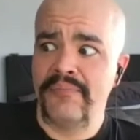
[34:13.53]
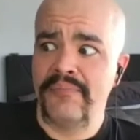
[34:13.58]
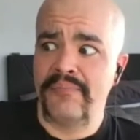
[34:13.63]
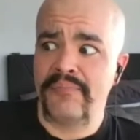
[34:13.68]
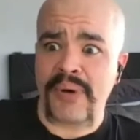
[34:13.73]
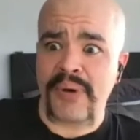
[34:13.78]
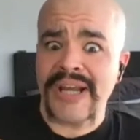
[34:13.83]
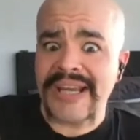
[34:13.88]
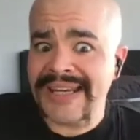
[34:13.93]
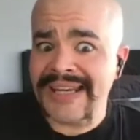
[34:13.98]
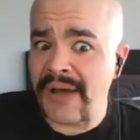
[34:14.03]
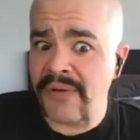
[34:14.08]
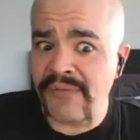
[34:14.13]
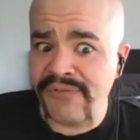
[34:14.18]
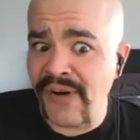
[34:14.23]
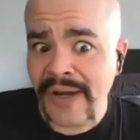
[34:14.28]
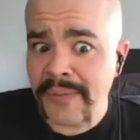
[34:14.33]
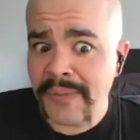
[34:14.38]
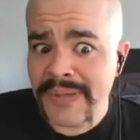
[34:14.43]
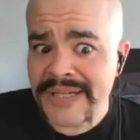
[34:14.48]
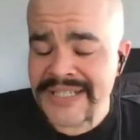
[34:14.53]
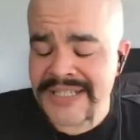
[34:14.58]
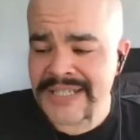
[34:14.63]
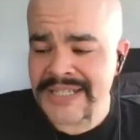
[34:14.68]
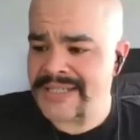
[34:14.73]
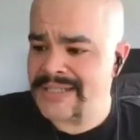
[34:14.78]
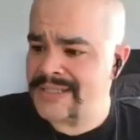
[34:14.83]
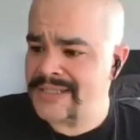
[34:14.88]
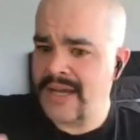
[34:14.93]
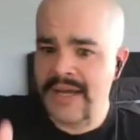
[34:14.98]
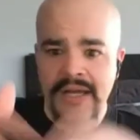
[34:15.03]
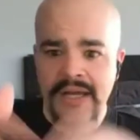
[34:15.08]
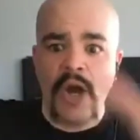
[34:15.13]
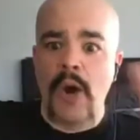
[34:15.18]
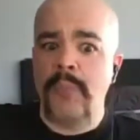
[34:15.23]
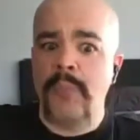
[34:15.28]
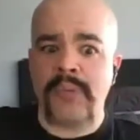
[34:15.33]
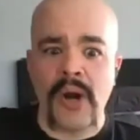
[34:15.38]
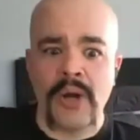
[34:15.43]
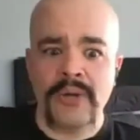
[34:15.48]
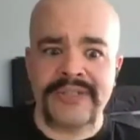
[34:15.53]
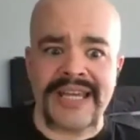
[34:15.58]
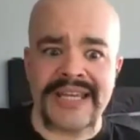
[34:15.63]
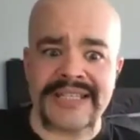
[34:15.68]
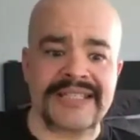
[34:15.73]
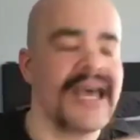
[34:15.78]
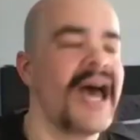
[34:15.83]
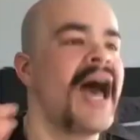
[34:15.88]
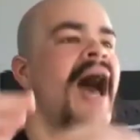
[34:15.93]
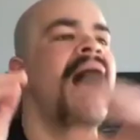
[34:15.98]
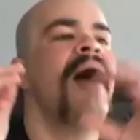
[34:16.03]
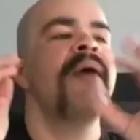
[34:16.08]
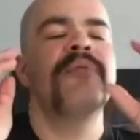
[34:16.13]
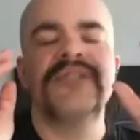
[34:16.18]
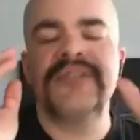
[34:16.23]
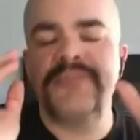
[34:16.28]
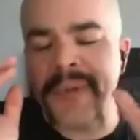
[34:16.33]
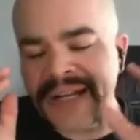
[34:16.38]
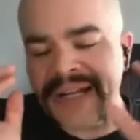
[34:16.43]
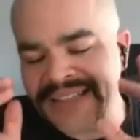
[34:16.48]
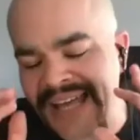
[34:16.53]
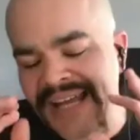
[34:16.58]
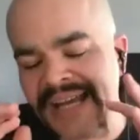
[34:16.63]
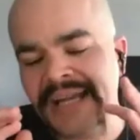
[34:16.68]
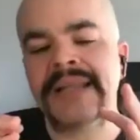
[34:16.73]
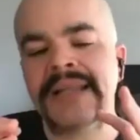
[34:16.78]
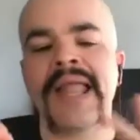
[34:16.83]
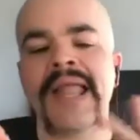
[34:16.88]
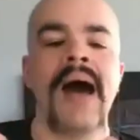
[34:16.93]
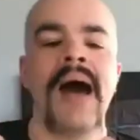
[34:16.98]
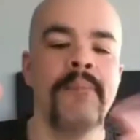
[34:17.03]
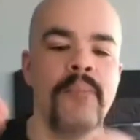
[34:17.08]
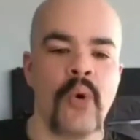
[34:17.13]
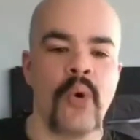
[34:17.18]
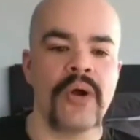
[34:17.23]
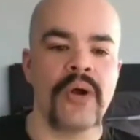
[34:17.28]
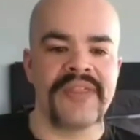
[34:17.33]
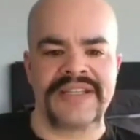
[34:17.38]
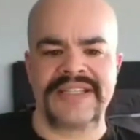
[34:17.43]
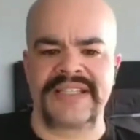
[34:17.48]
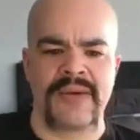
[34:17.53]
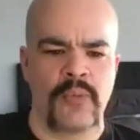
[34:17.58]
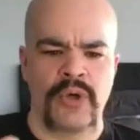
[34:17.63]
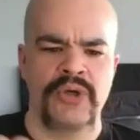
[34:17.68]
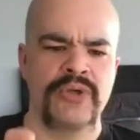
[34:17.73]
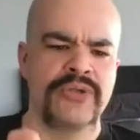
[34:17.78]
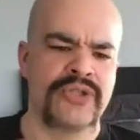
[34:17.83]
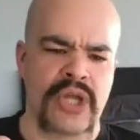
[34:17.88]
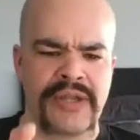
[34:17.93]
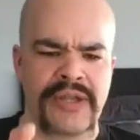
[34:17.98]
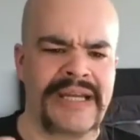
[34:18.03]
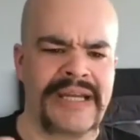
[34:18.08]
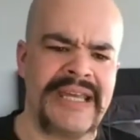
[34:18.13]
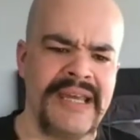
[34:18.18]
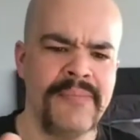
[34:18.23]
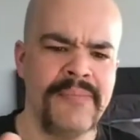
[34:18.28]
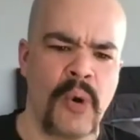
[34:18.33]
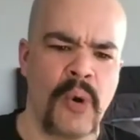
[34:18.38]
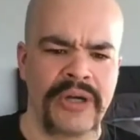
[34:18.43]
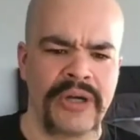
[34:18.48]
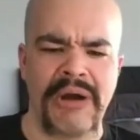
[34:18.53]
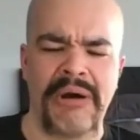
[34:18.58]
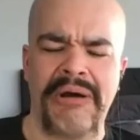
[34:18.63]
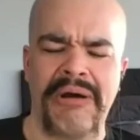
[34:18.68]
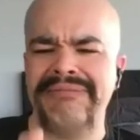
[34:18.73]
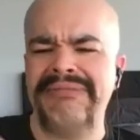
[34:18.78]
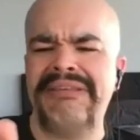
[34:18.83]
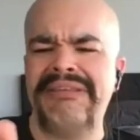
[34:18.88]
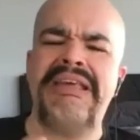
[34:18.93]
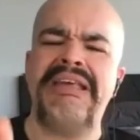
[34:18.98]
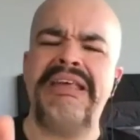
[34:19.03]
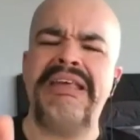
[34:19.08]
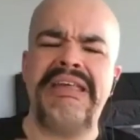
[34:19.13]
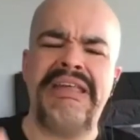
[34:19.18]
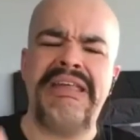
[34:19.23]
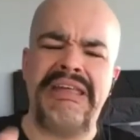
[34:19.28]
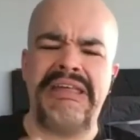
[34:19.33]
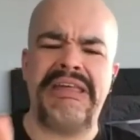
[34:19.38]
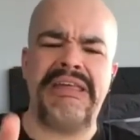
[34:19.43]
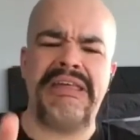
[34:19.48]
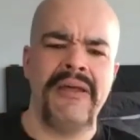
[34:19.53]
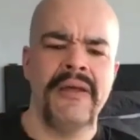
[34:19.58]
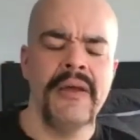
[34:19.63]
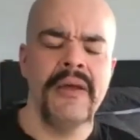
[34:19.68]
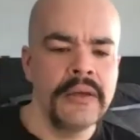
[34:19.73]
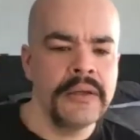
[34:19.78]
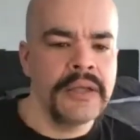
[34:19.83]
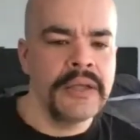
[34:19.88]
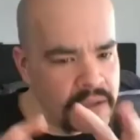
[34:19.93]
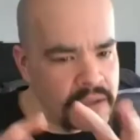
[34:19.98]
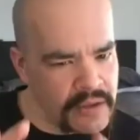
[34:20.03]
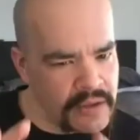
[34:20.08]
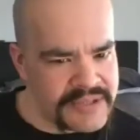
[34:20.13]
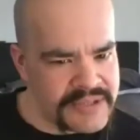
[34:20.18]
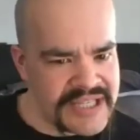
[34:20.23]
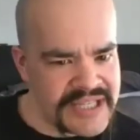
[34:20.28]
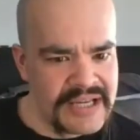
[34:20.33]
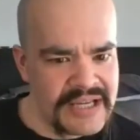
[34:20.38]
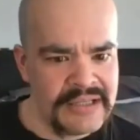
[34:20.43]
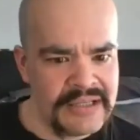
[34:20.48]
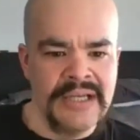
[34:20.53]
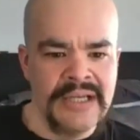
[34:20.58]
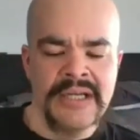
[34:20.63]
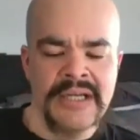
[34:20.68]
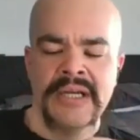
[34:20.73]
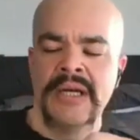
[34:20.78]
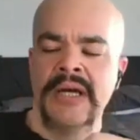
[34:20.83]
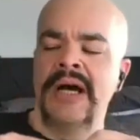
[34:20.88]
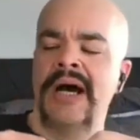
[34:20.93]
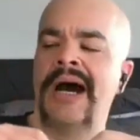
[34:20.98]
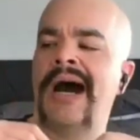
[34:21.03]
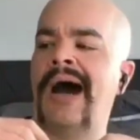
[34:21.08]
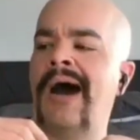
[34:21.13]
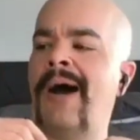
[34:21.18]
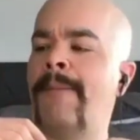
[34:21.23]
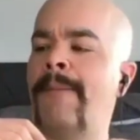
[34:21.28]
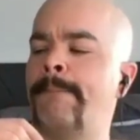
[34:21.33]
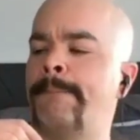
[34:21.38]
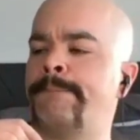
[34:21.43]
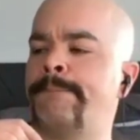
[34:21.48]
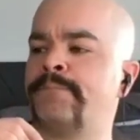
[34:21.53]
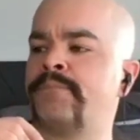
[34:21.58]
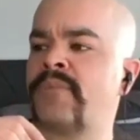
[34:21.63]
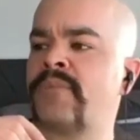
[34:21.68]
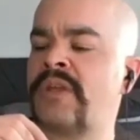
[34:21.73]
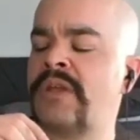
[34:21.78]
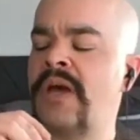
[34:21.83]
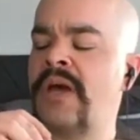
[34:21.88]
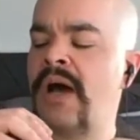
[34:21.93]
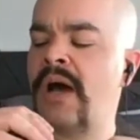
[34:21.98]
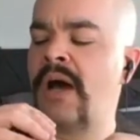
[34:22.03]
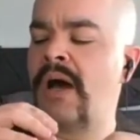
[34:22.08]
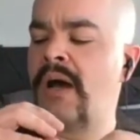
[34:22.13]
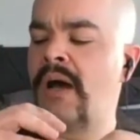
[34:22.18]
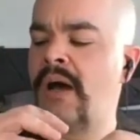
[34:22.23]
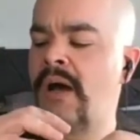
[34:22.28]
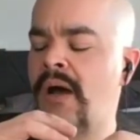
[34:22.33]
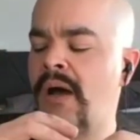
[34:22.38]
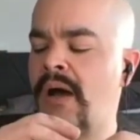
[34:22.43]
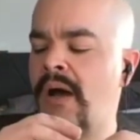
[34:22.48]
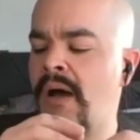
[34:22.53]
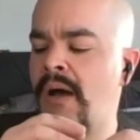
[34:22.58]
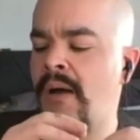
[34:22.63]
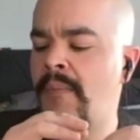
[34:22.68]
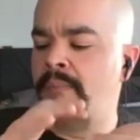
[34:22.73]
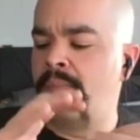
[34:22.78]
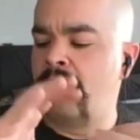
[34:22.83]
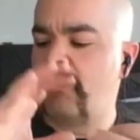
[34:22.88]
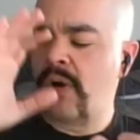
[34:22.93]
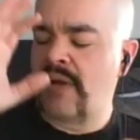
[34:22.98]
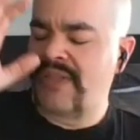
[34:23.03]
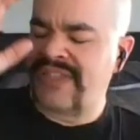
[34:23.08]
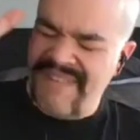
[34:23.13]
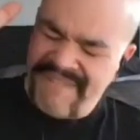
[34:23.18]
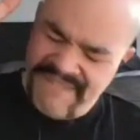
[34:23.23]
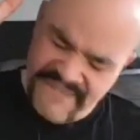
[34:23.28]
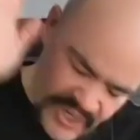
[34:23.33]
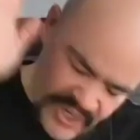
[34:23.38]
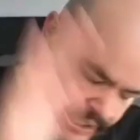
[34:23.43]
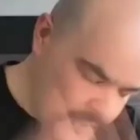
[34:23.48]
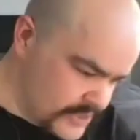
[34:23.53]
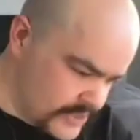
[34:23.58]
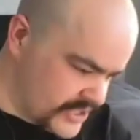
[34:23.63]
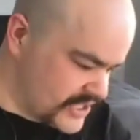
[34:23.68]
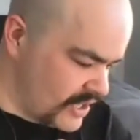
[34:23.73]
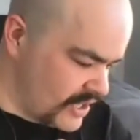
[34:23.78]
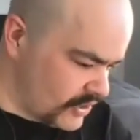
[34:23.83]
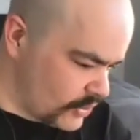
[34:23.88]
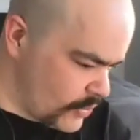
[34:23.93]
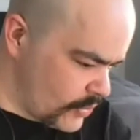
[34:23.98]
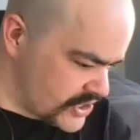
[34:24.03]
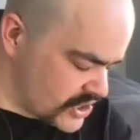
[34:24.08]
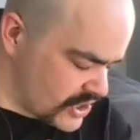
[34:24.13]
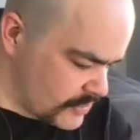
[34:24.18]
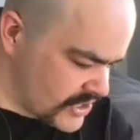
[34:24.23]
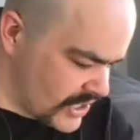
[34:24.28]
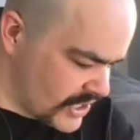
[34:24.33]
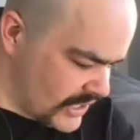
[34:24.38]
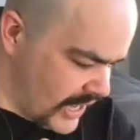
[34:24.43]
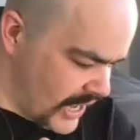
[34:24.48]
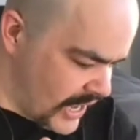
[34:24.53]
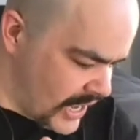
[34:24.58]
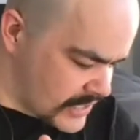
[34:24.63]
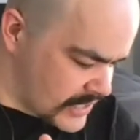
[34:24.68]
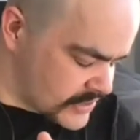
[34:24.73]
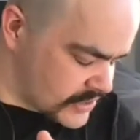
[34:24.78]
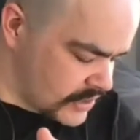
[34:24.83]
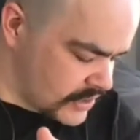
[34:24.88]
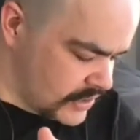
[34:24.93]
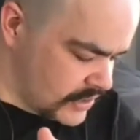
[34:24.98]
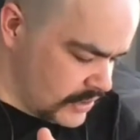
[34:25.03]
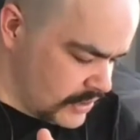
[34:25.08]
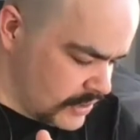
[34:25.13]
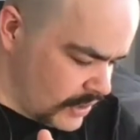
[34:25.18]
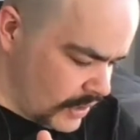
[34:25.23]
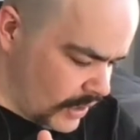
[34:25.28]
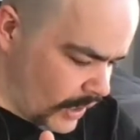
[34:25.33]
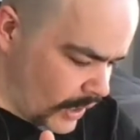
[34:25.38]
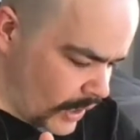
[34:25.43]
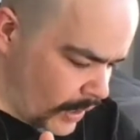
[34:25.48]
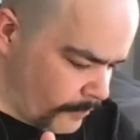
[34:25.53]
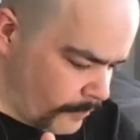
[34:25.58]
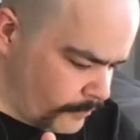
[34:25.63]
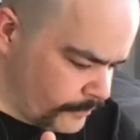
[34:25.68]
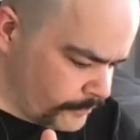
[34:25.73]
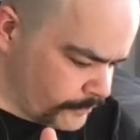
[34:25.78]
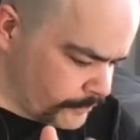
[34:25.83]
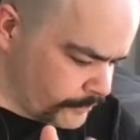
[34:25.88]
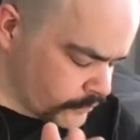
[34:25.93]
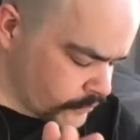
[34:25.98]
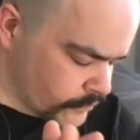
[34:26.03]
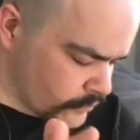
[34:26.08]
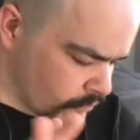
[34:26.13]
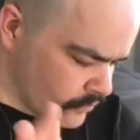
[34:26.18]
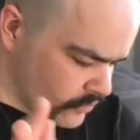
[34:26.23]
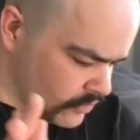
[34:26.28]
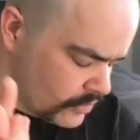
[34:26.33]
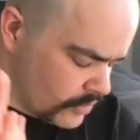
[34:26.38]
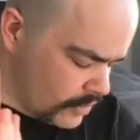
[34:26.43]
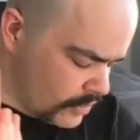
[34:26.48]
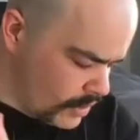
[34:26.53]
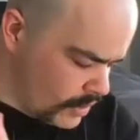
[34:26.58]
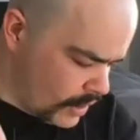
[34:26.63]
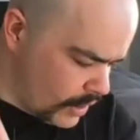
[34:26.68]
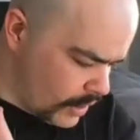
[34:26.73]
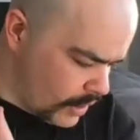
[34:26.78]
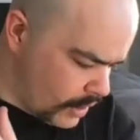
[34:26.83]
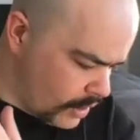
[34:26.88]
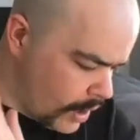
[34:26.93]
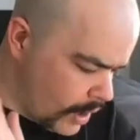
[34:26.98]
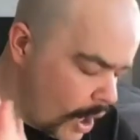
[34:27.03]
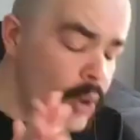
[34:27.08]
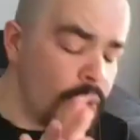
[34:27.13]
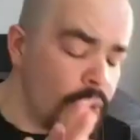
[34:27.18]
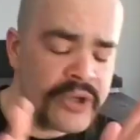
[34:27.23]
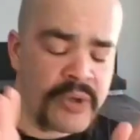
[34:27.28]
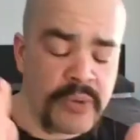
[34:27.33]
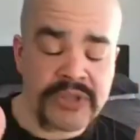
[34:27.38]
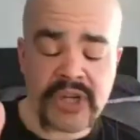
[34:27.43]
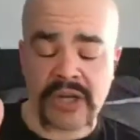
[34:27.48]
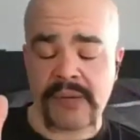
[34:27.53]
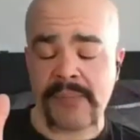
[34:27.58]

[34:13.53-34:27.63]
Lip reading: breaking down fucking businesses, go protest. I respect that a lot more than someone who's on a keyboard going, you know what I'm saying? What the fuck was the other question I was going to ask? Oh, you were talking